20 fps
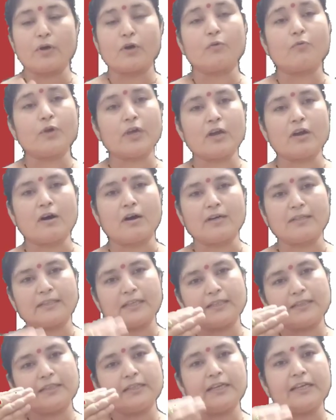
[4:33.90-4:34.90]
we got
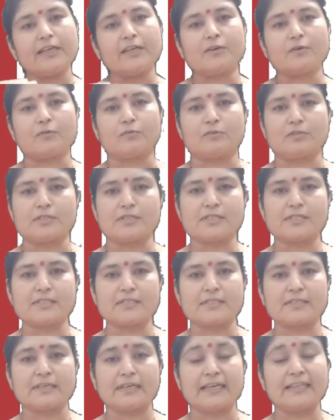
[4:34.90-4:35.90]
the 3
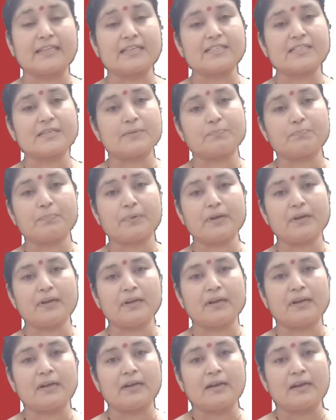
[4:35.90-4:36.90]
rules in
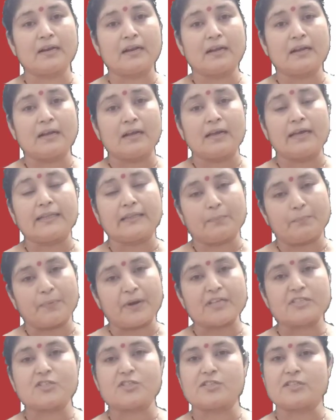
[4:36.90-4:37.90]
the
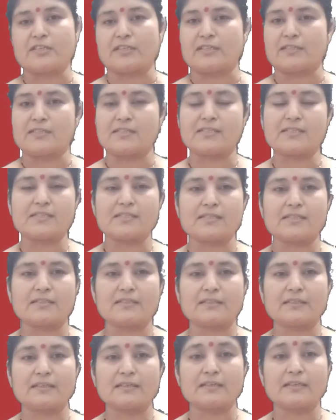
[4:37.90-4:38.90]
present tense.
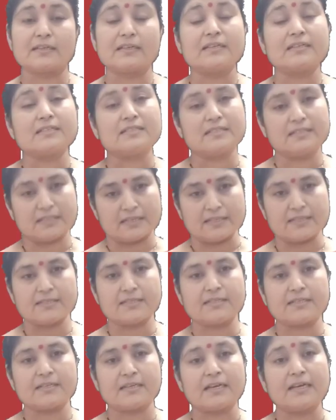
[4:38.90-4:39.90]

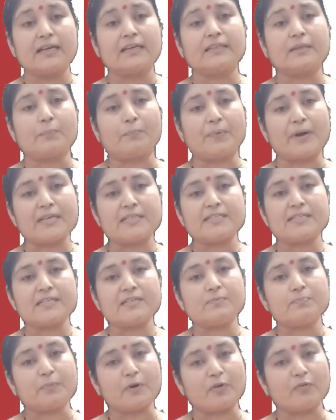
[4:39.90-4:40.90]
Just the
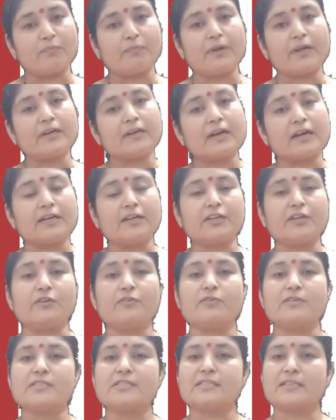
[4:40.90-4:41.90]
present perfect
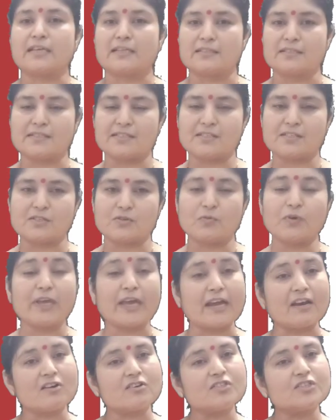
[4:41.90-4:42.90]
continuous tense we
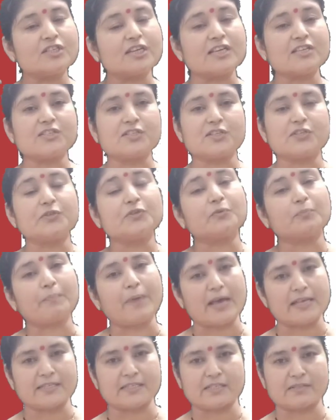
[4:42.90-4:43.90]
cannot change into
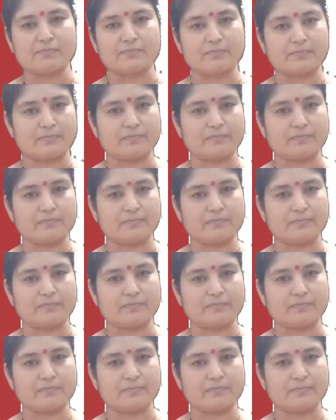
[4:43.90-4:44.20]
passive.